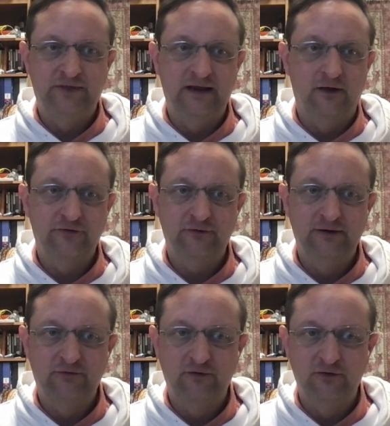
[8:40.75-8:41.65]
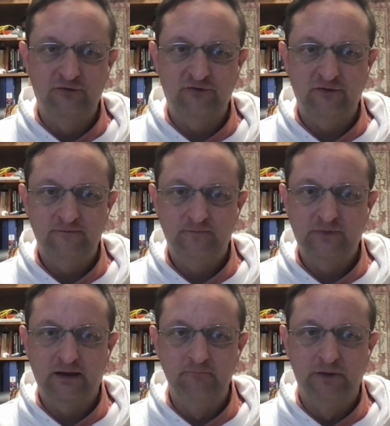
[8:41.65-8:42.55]
They also introduced
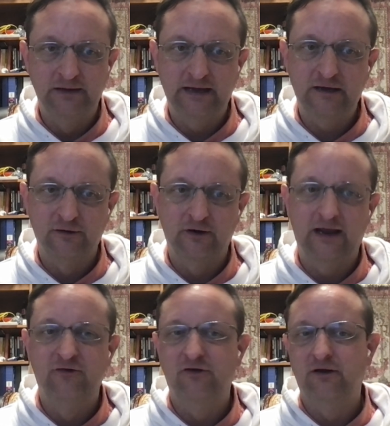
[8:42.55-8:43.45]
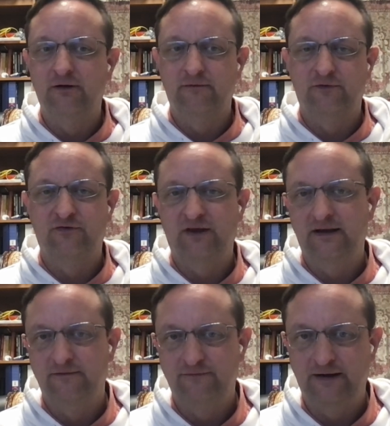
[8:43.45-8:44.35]
molecular engineering for
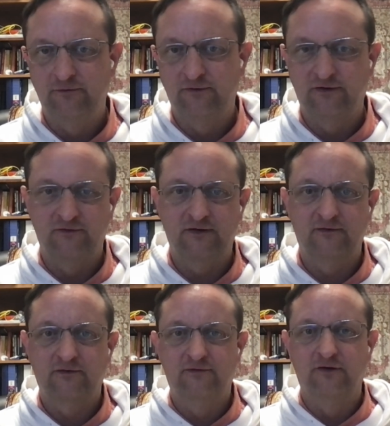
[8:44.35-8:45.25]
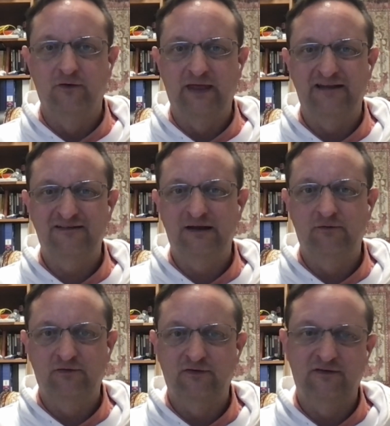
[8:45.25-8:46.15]
stain and fade resistance. So that stain
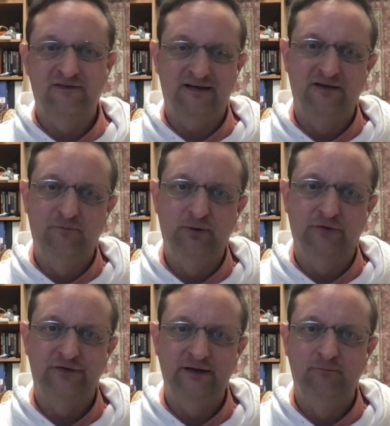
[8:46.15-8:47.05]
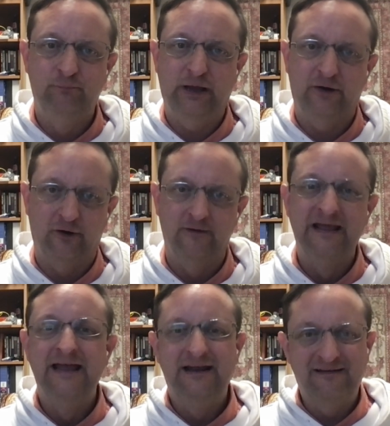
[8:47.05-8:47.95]
resistance is built in better.
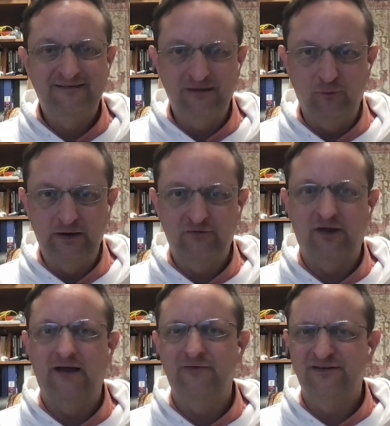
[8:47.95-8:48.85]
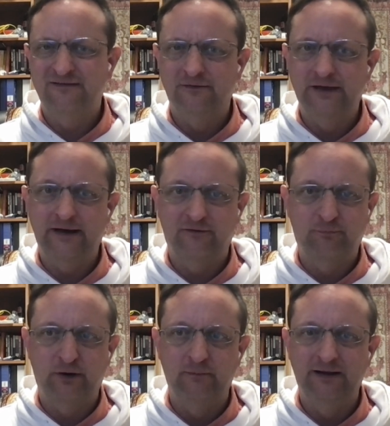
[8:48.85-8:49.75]
It still wears off. It's still not as
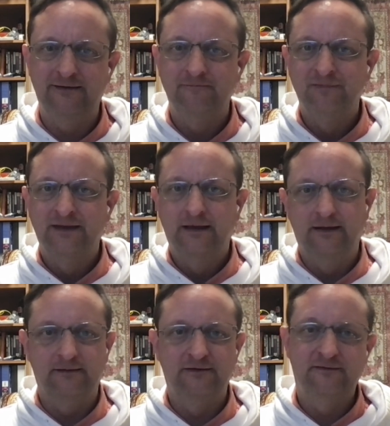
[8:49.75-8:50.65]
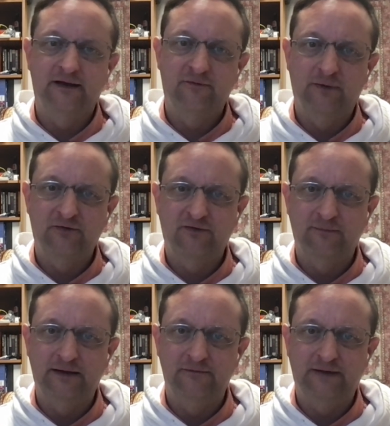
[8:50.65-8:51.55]
permanent, at least not as much as the
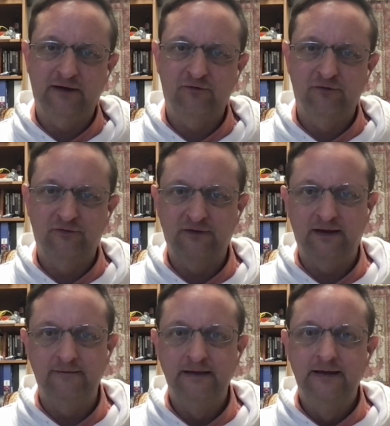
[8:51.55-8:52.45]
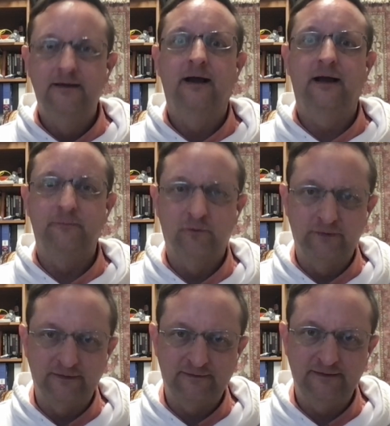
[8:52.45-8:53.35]
manufacturers say. I'm the
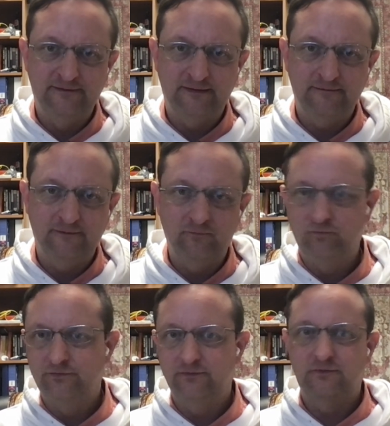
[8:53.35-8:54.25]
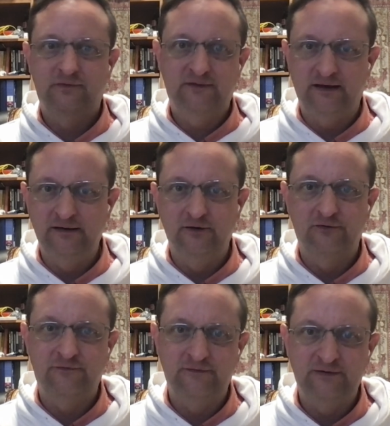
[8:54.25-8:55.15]
one that sees it 10
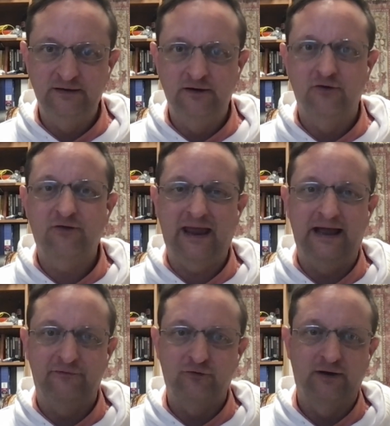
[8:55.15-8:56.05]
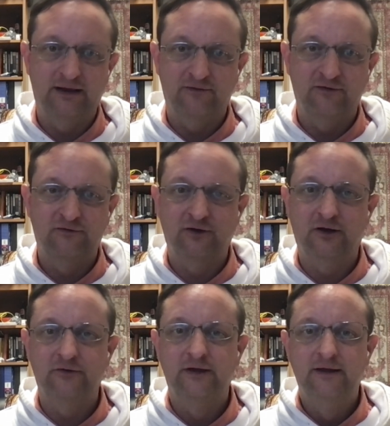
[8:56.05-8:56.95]
years, 15 years after it gets
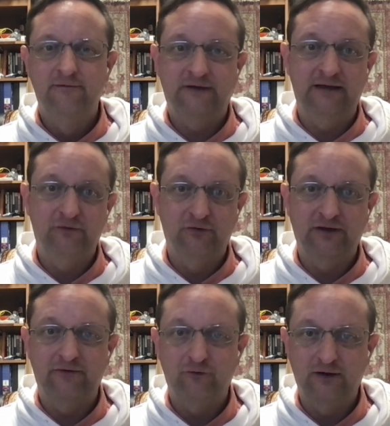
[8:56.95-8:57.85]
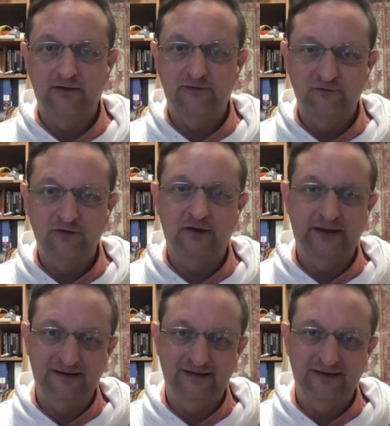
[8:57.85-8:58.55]
installed, 5 years after it gets installed.